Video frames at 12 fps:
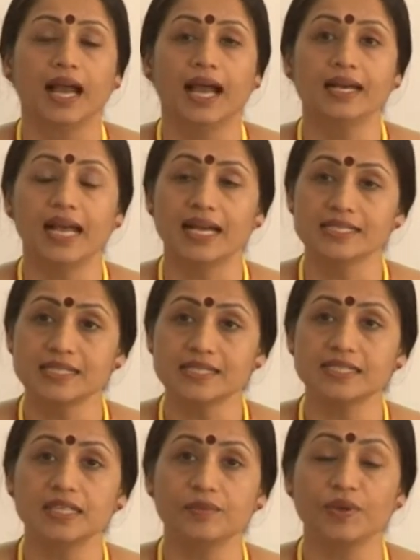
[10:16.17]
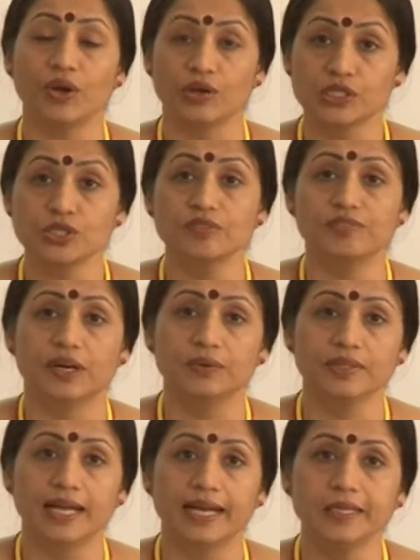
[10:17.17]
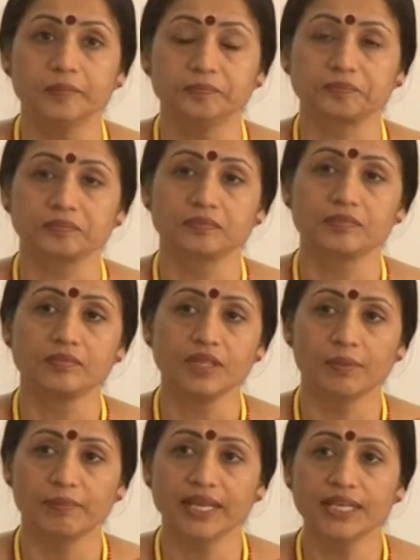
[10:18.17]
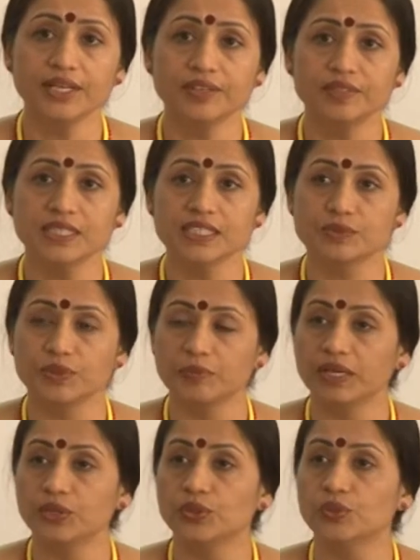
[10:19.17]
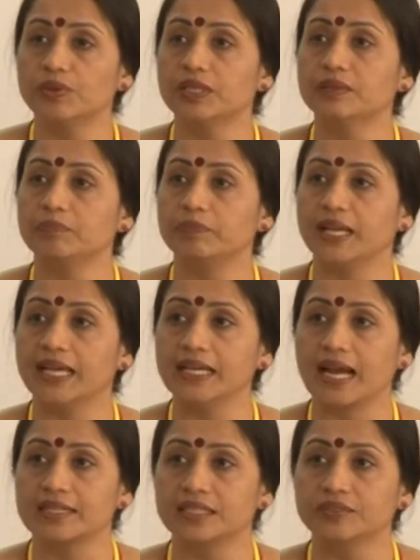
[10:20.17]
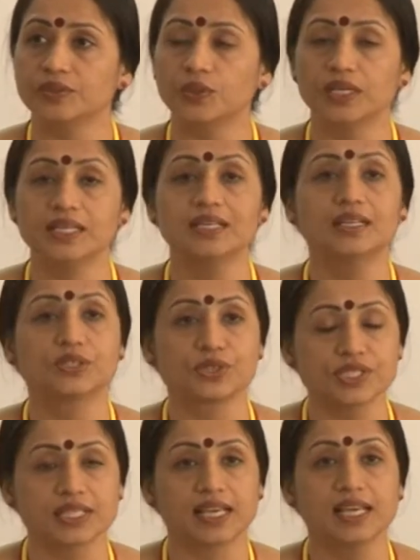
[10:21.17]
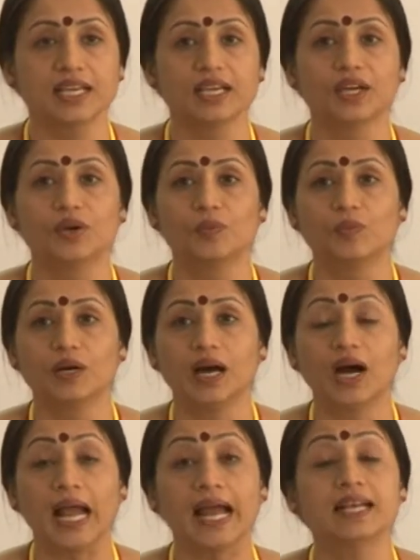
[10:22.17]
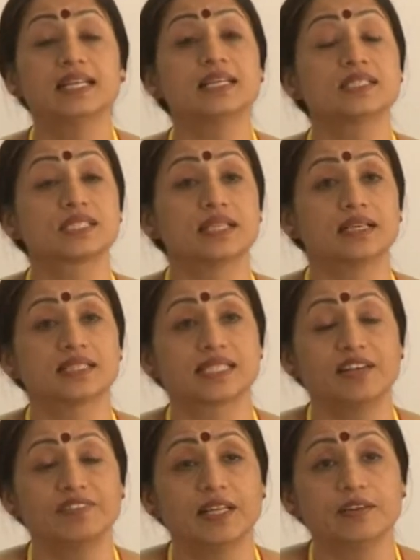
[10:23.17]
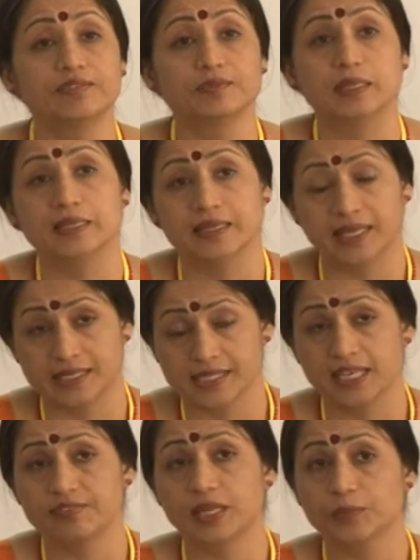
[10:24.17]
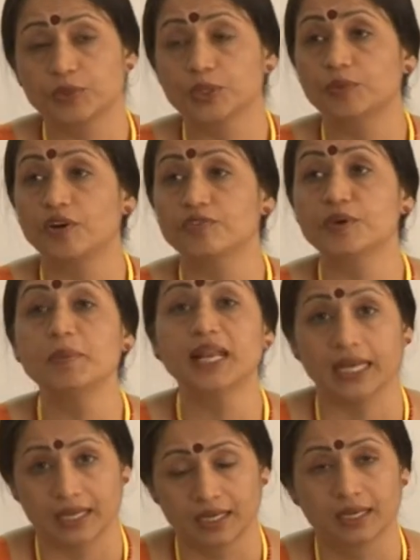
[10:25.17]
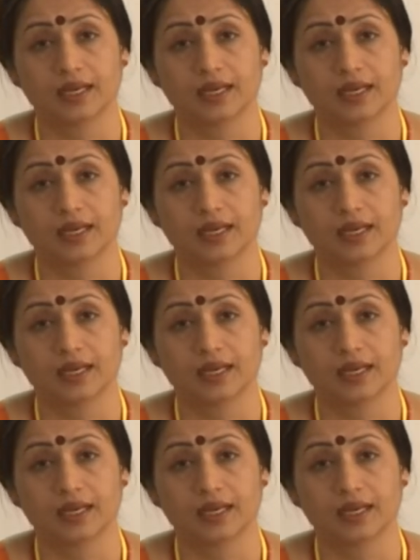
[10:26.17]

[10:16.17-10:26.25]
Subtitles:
And as a result, we also found that many of these women who were playing active role in literacy and in self-help group of women,